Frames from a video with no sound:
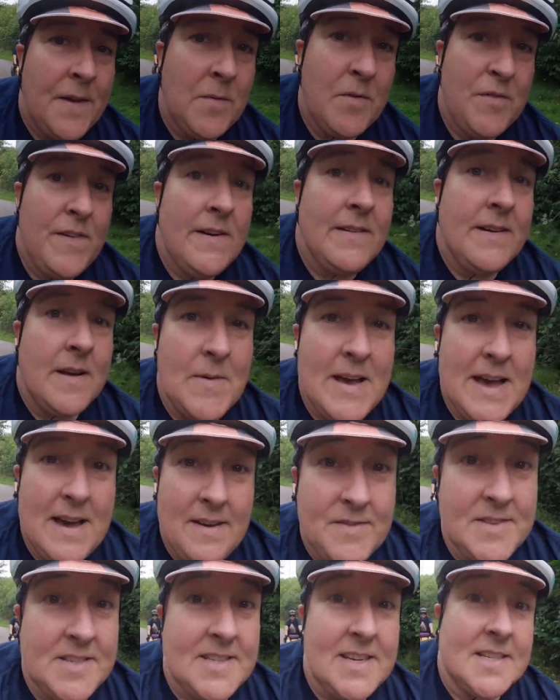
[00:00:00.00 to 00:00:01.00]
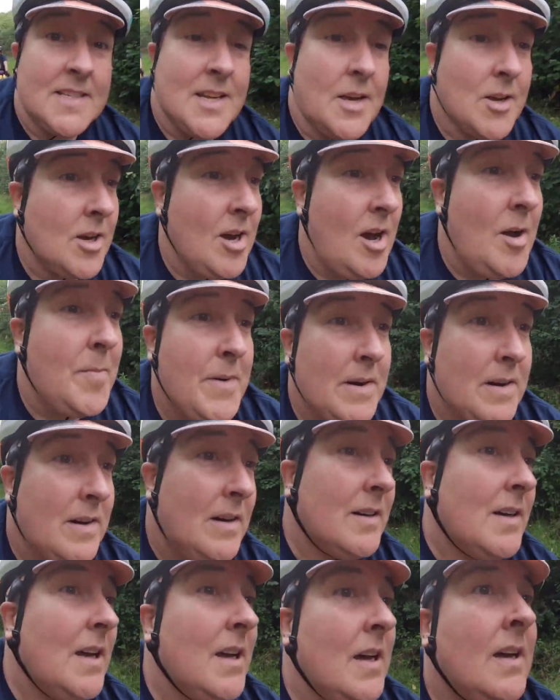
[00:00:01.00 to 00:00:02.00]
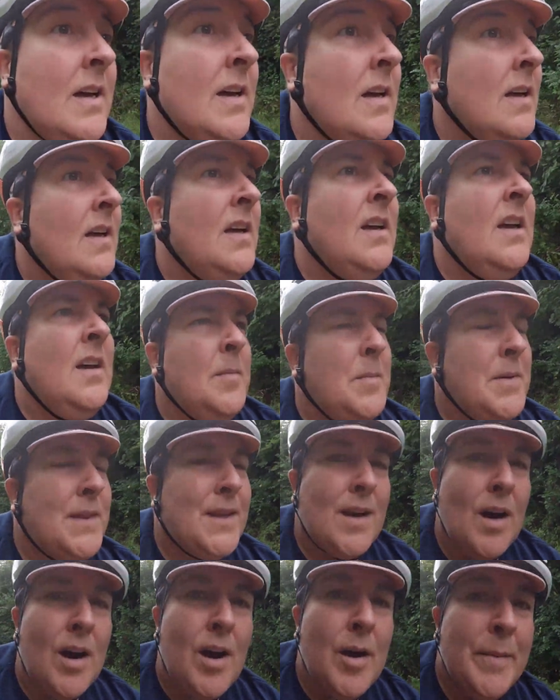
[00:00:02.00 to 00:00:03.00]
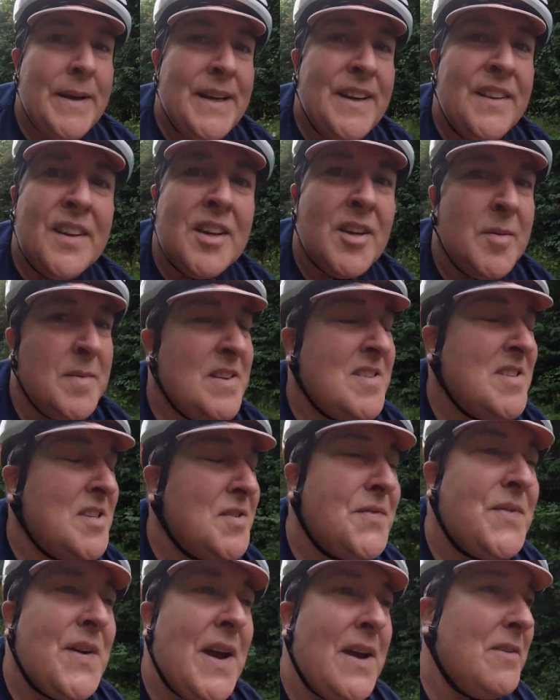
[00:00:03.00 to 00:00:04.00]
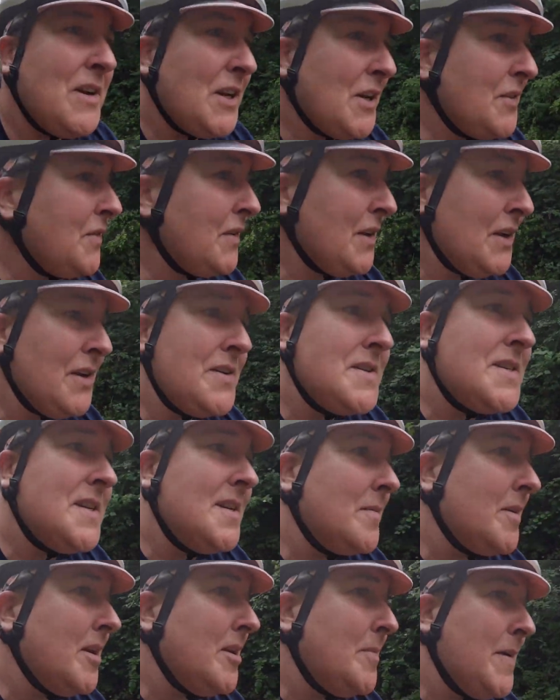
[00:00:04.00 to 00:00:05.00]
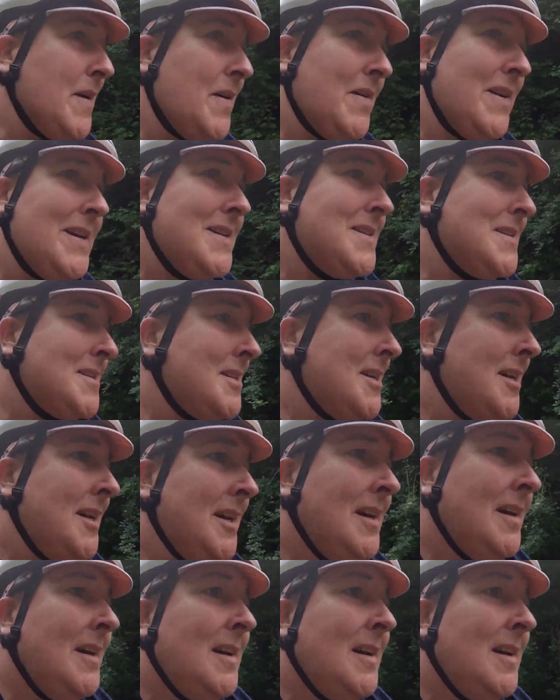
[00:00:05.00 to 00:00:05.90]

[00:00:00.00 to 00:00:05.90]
I think we found our way out of the Tesco car park, but the Garmin and the Komoot is very confusing, I'm gonna be honest.